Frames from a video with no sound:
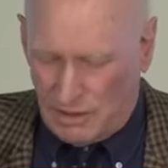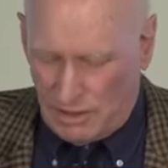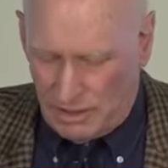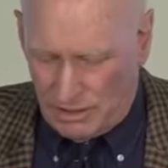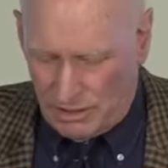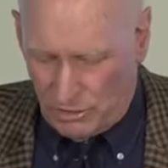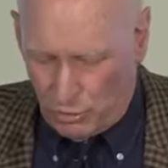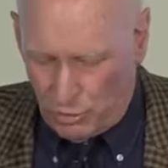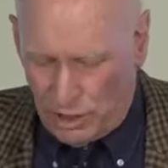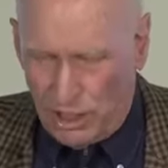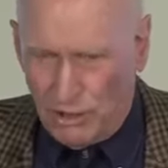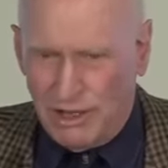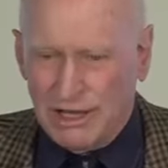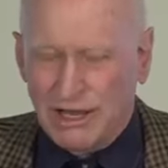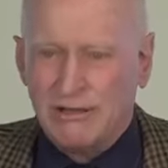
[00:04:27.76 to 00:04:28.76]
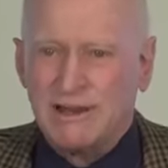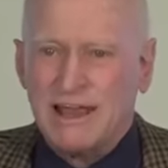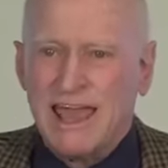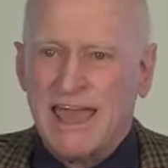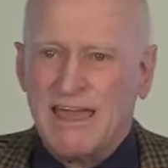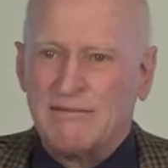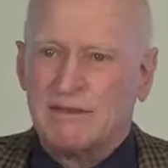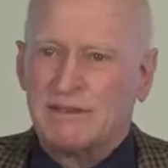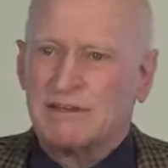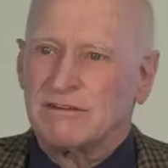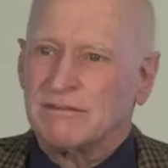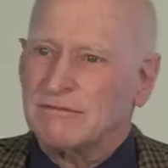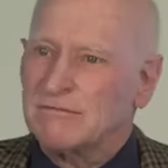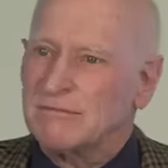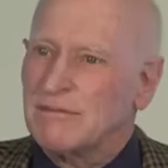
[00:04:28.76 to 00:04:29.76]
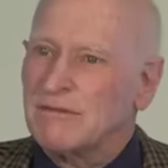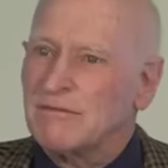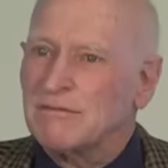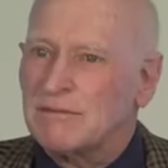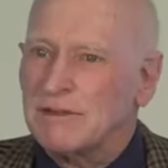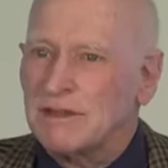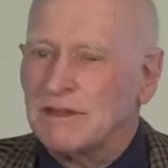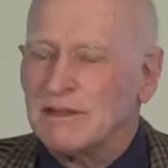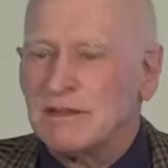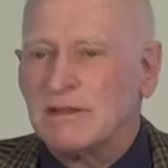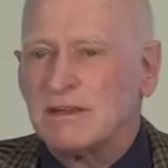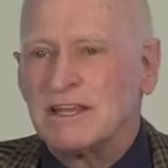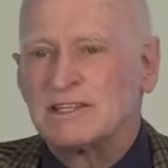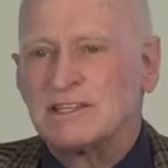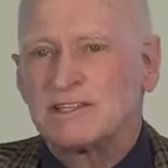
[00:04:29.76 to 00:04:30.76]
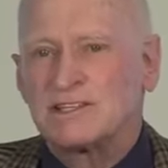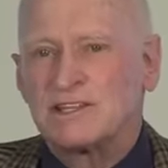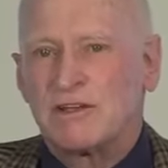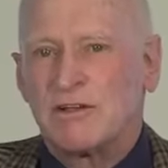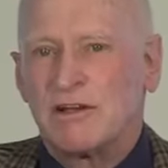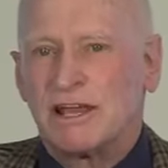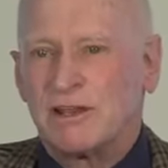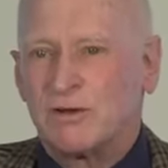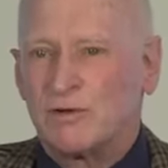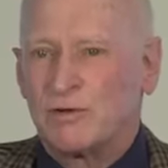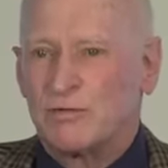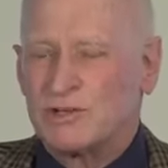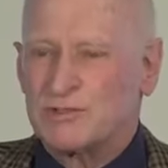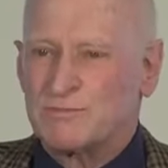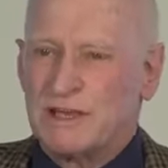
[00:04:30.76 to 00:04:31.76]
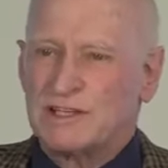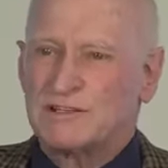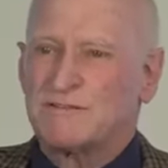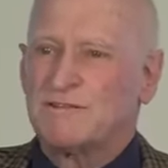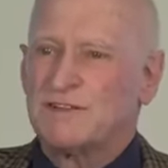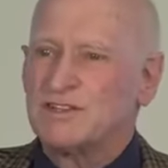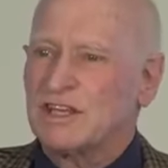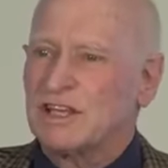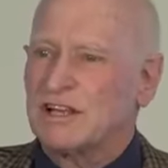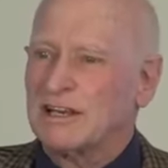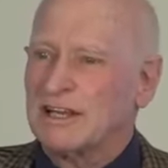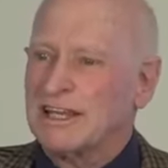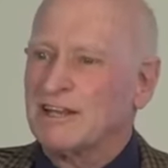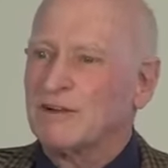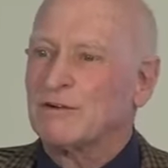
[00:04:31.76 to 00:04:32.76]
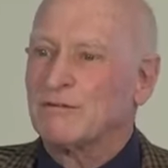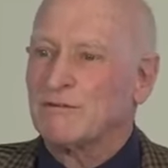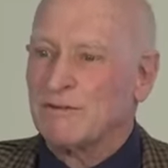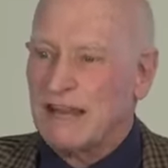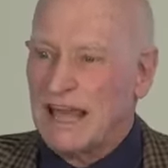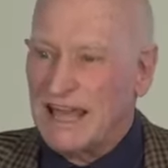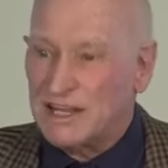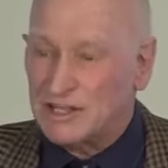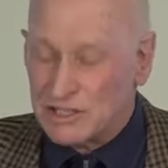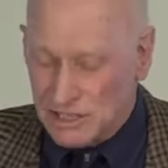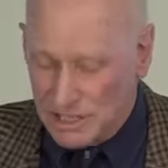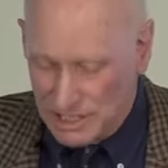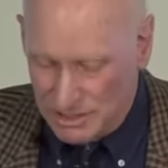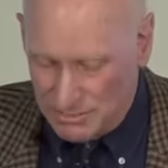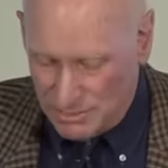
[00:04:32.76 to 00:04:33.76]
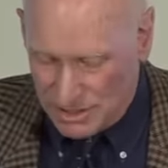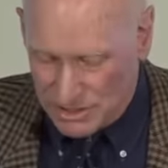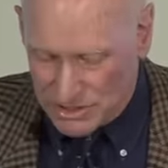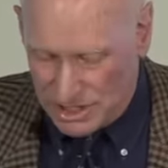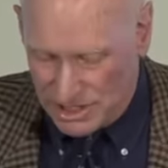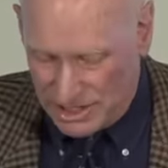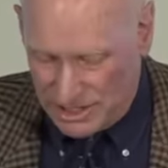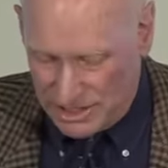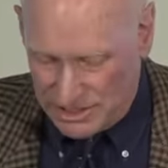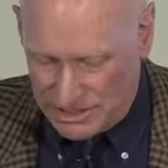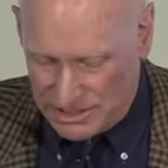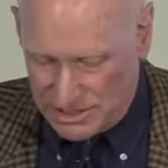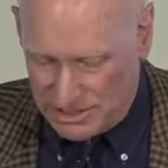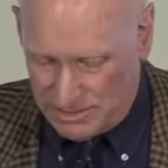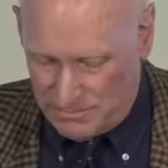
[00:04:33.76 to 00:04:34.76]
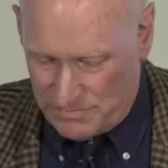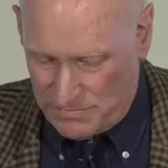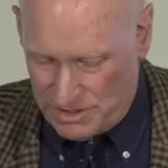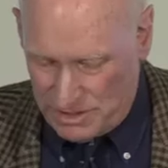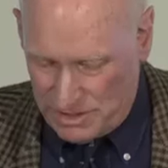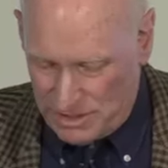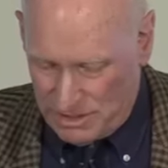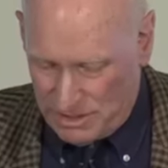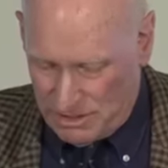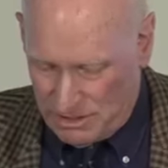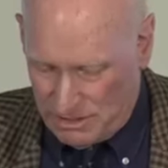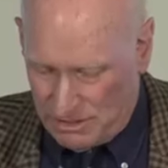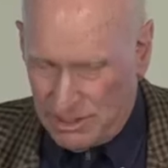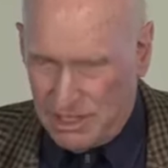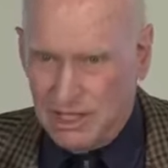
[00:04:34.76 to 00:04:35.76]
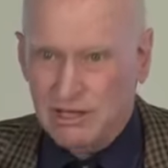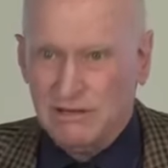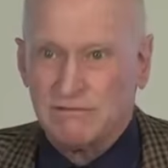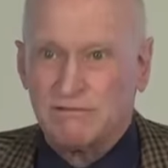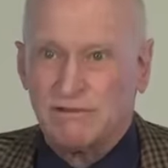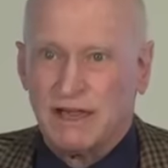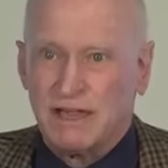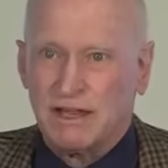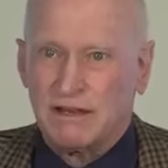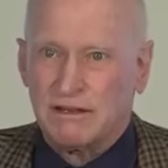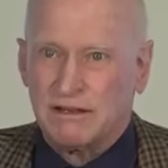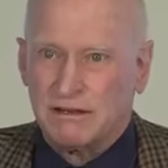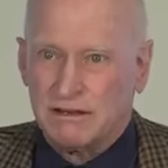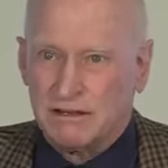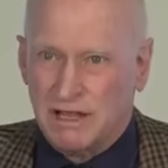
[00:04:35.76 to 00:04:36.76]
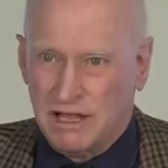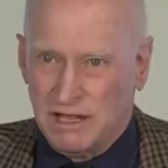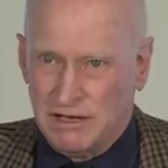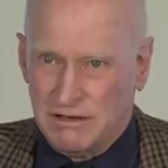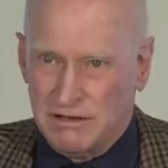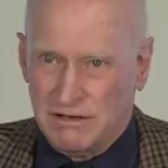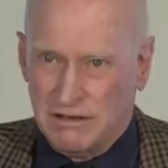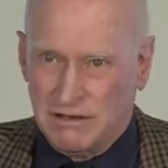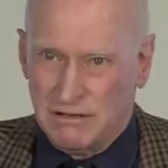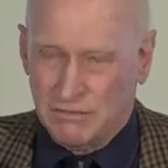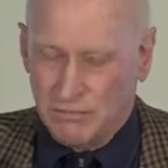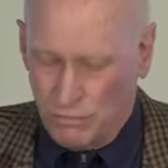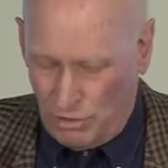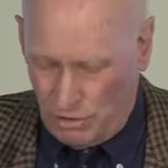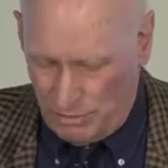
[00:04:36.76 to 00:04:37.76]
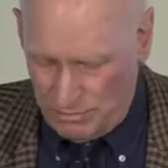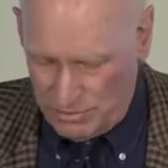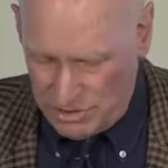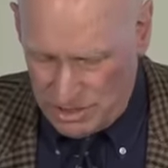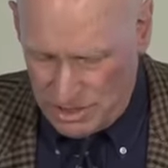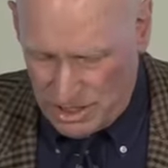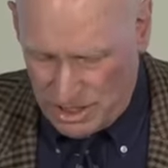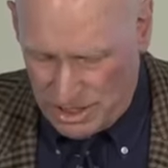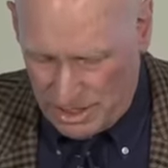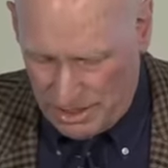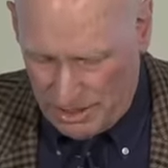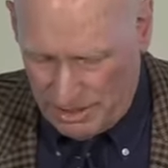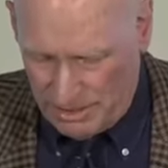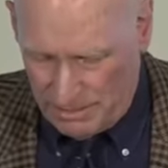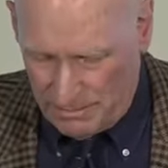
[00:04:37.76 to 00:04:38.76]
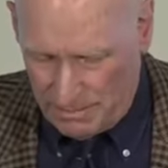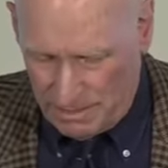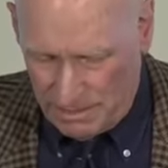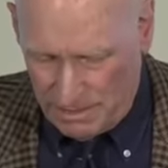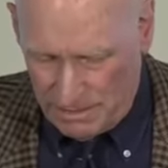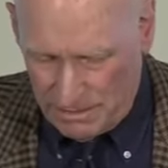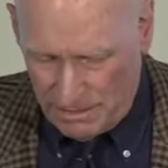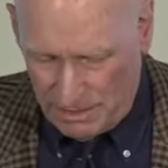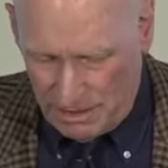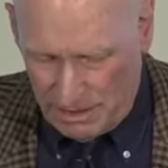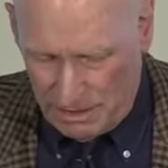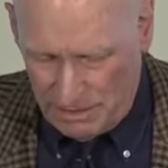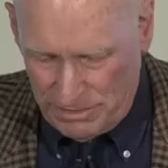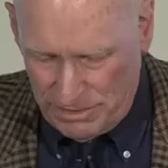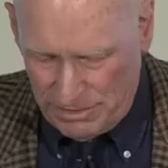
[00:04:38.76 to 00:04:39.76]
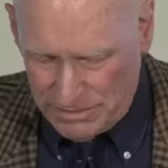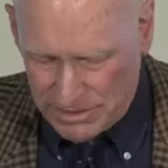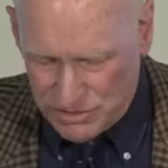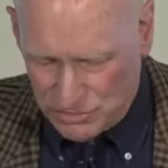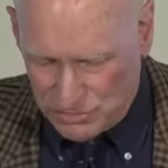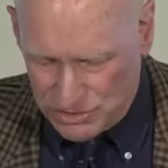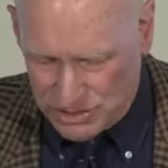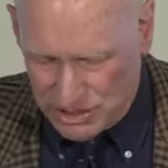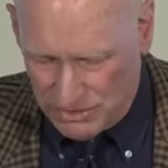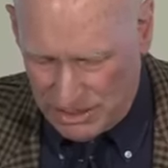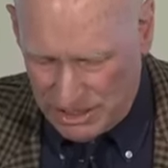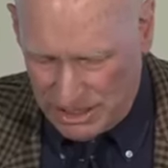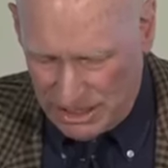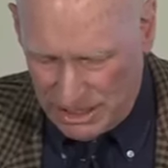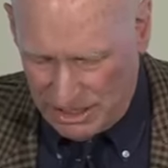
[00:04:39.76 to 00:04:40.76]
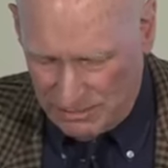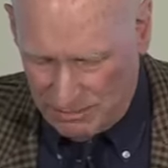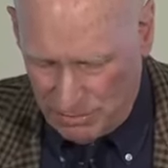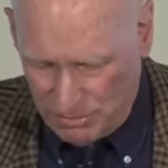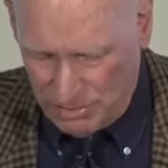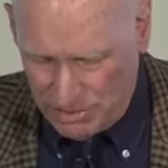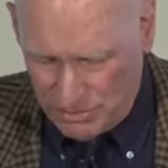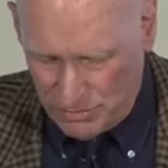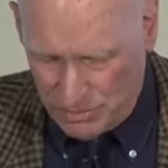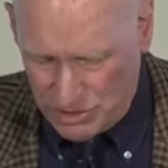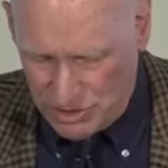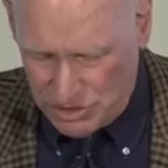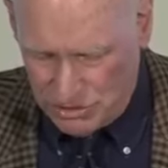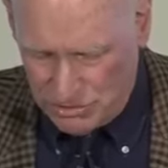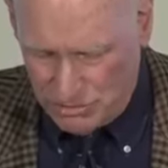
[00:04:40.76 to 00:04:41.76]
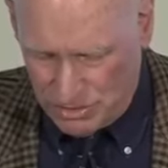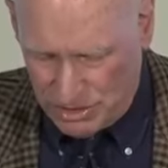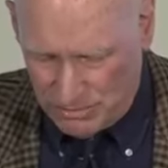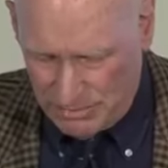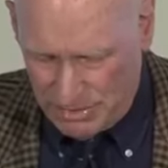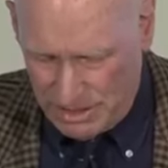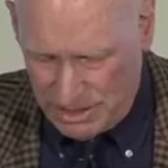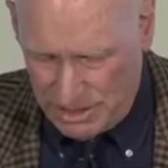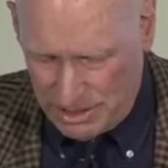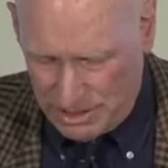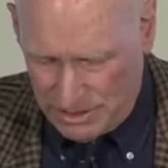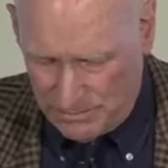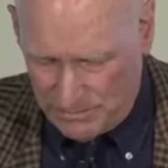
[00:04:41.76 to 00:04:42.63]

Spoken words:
although I don't have it necessarily in all respects physically or financially, because I get invaded and robbed, I think there's also a point in which you can be